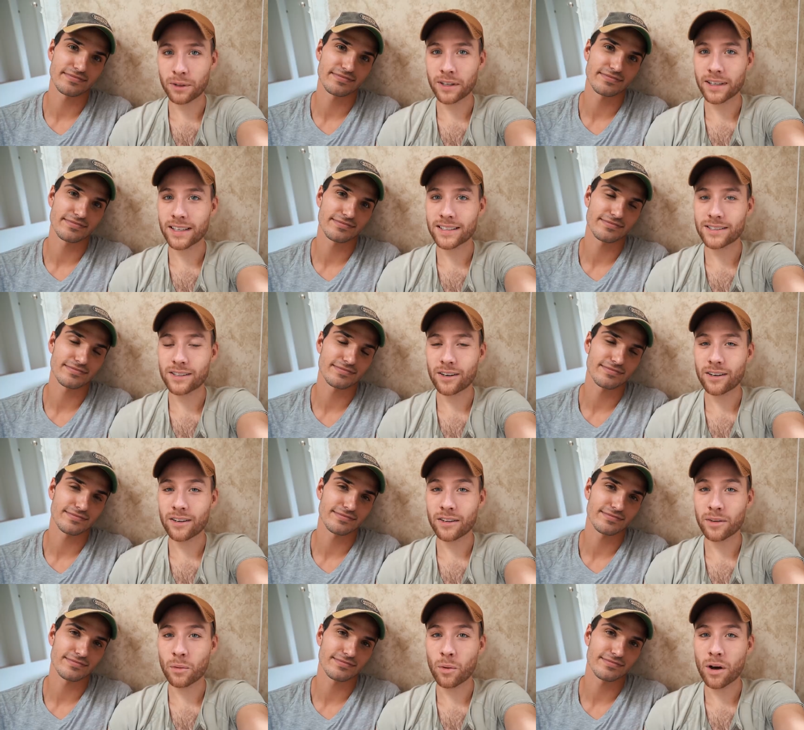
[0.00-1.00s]
Speaker 1: we're gonna get started
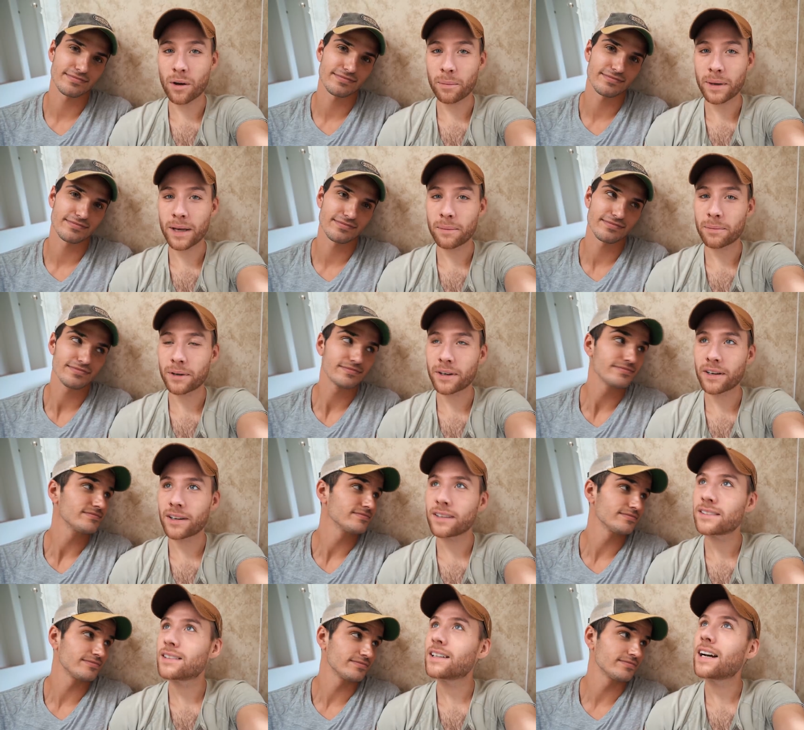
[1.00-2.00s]
on the
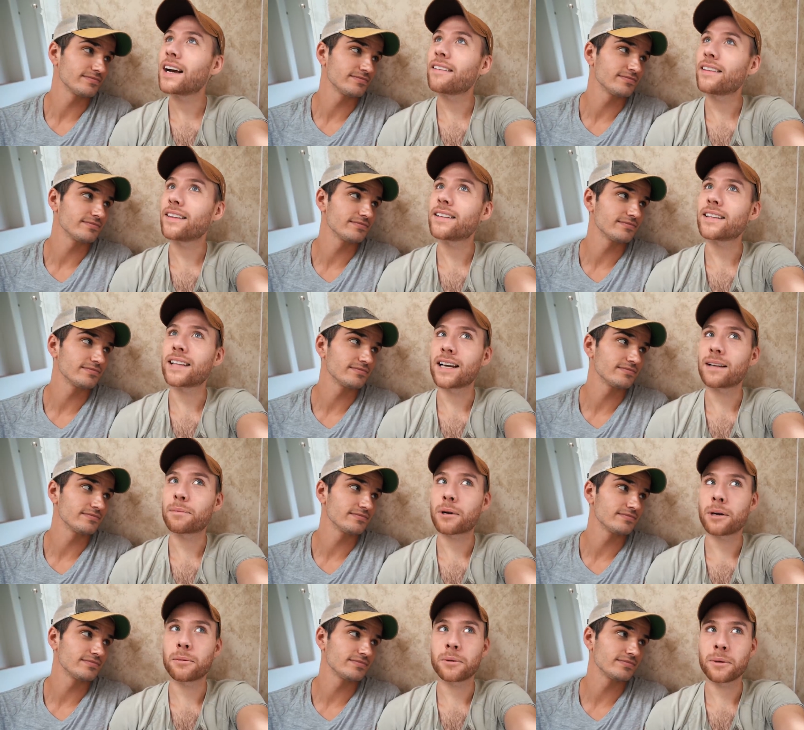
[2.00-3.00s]
wallpaper. I think that
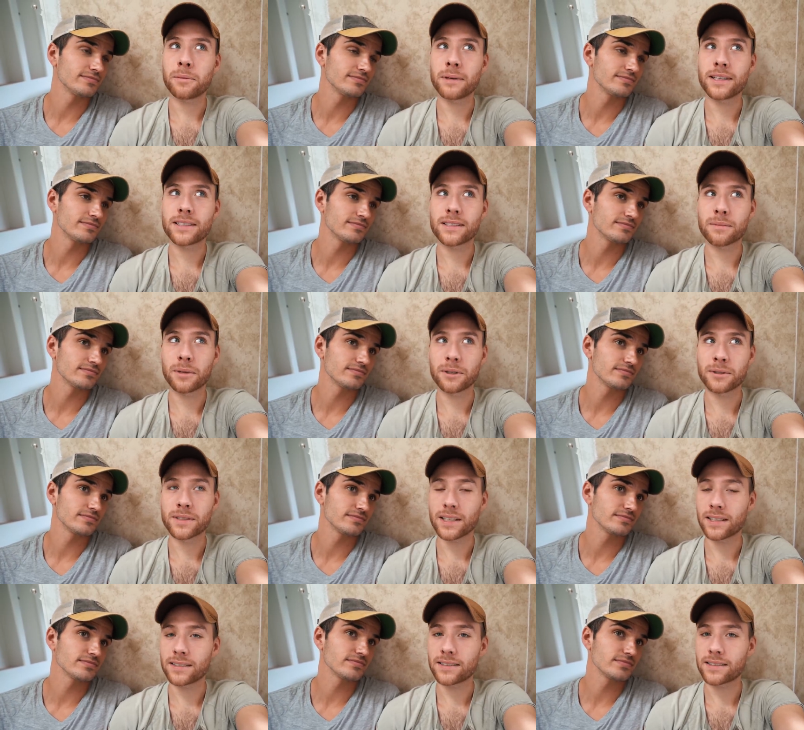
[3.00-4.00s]
probably makes the most
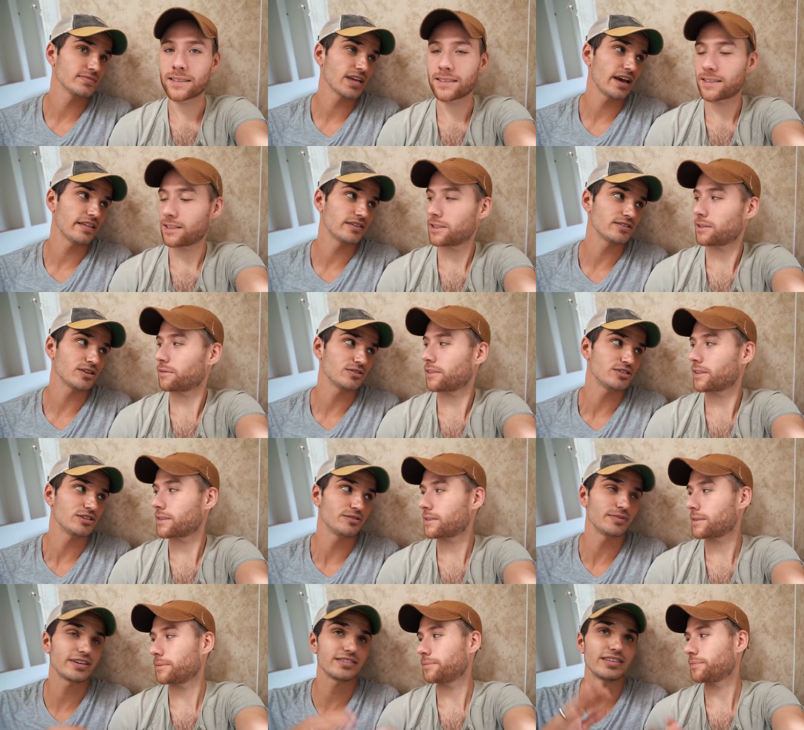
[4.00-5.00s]
sense.
Speaker 2: I think so
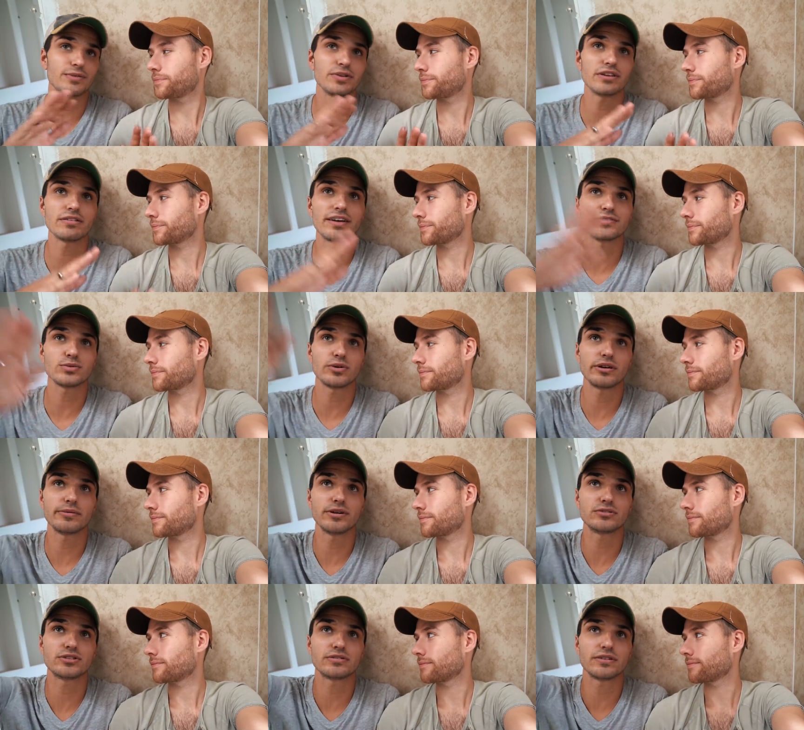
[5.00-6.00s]
too, because then we don't have to worry
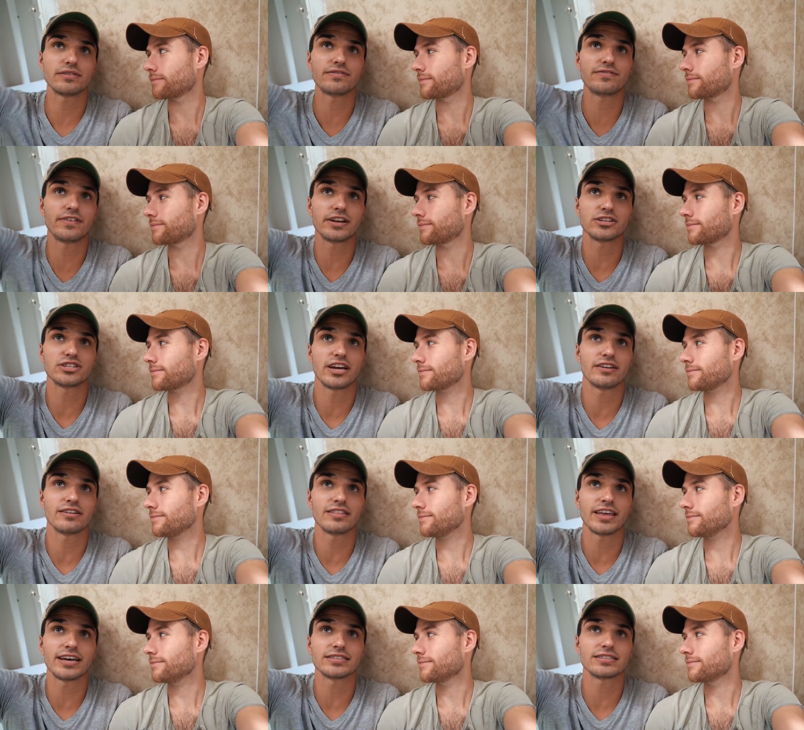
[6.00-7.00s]
about doing a finish end
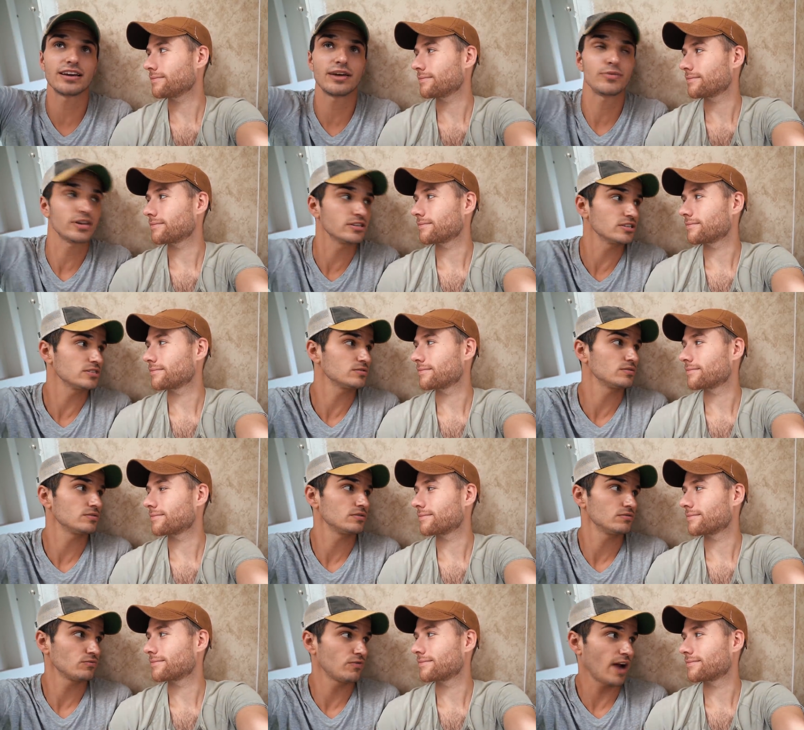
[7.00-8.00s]
on that side. We can just
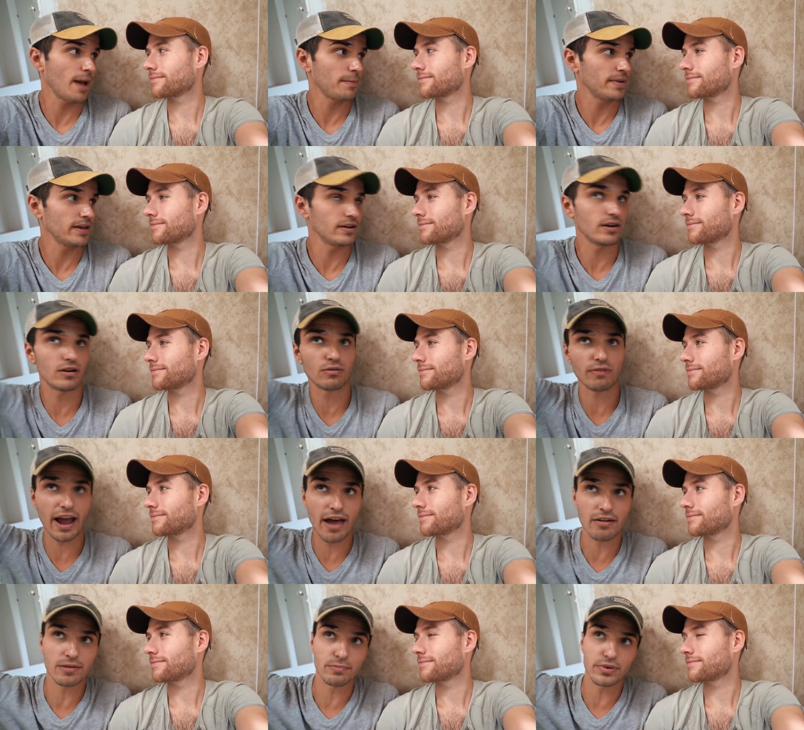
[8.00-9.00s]
wrap it
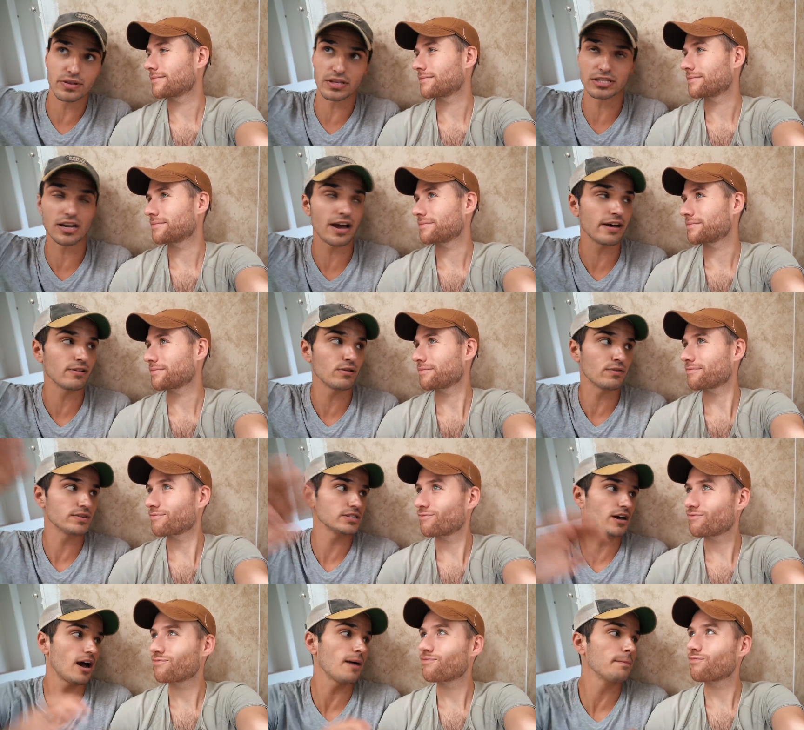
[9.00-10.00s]
around and put the tile
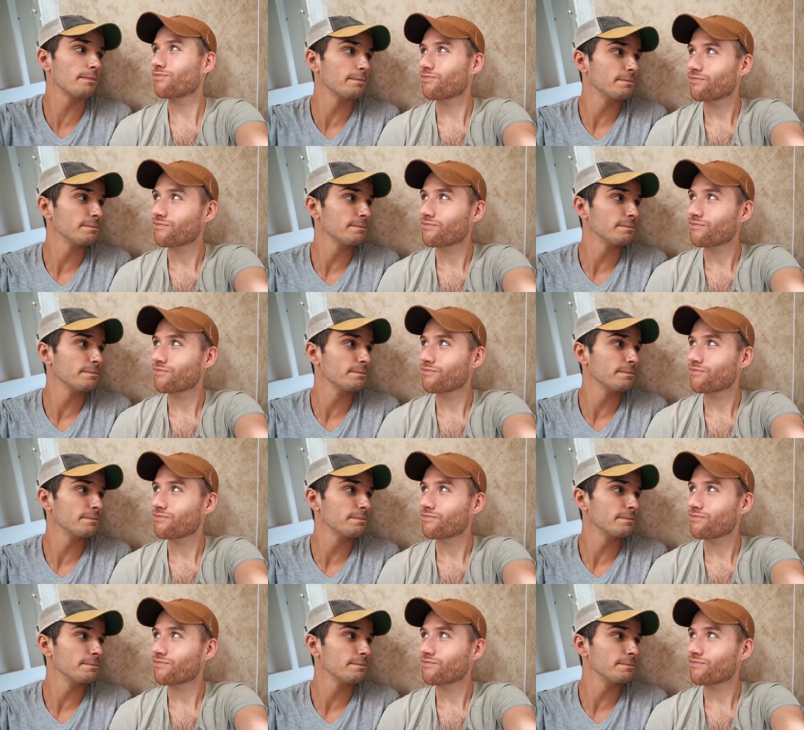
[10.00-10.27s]
over top.